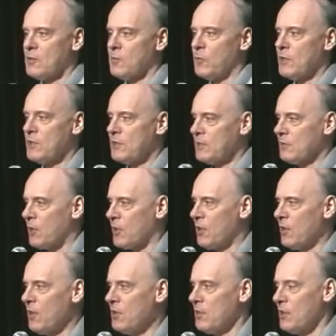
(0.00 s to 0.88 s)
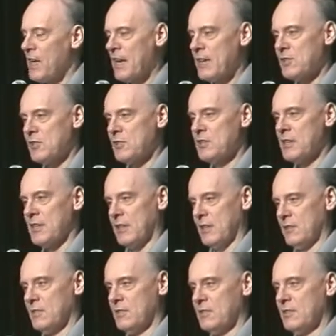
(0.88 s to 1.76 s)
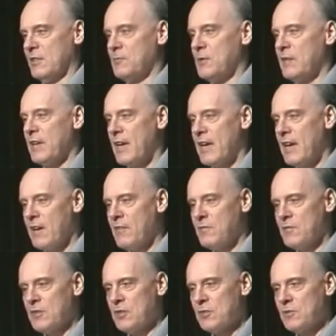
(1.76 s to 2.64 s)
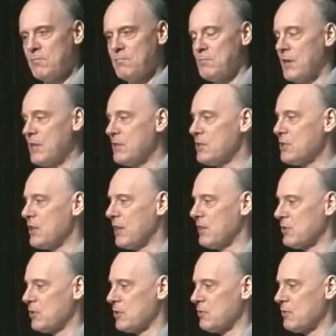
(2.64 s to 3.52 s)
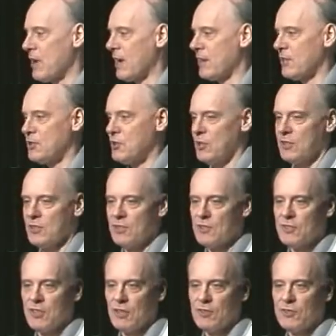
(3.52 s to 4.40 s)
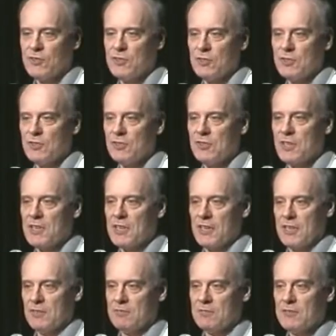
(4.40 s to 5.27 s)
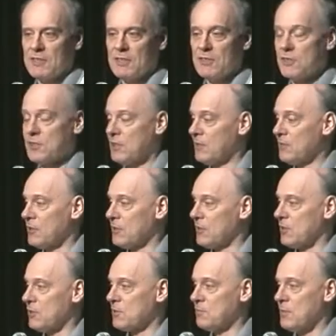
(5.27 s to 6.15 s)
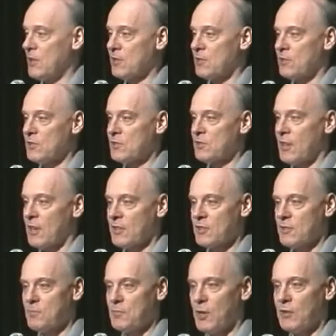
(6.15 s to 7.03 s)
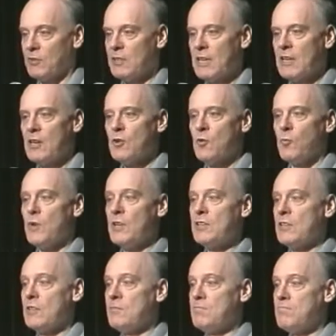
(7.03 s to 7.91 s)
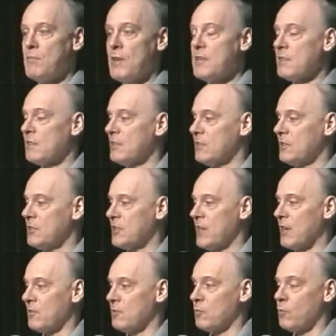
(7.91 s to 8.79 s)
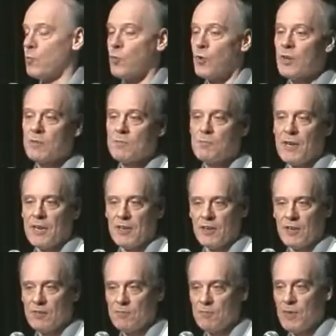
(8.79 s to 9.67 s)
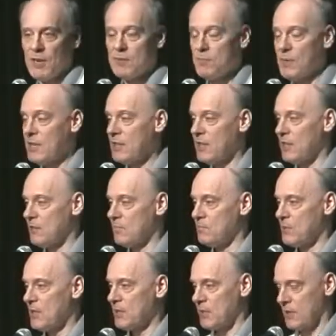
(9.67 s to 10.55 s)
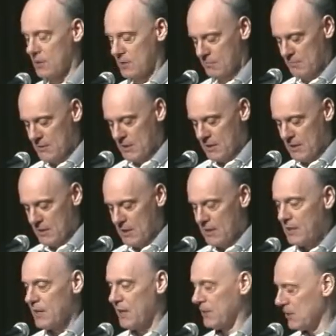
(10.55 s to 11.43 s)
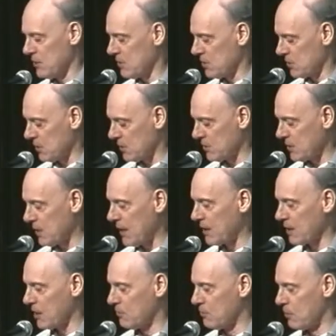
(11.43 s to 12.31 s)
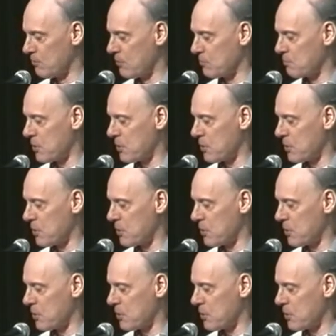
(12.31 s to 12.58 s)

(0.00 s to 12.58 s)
we heard last night that we have this big tent strategy in intelligent design, and several of the speakers talked about we can make the tent work better by making it bigger. And this is exactly what we're